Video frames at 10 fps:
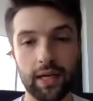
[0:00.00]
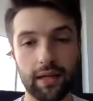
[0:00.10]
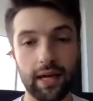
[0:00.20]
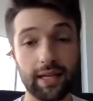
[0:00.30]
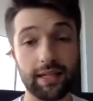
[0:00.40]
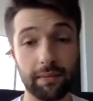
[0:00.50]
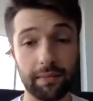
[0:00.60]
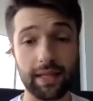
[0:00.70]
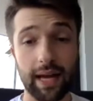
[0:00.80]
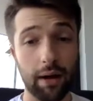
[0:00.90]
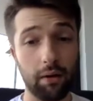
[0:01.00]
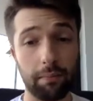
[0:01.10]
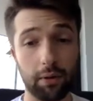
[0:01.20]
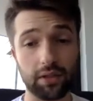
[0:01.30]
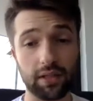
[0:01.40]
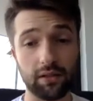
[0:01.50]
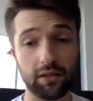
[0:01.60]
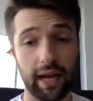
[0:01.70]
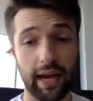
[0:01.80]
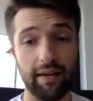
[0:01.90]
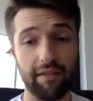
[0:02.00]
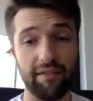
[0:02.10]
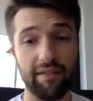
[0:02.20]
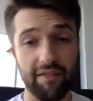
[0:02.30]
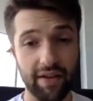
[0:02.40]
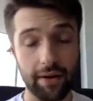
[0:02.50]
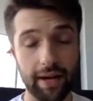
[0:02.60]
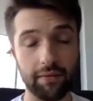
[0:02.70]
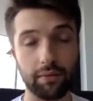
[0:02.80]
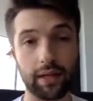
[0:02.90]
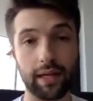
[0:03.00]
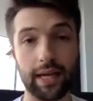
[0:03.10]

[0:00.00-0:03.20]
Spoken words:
That is something that I would personally look at very heavily.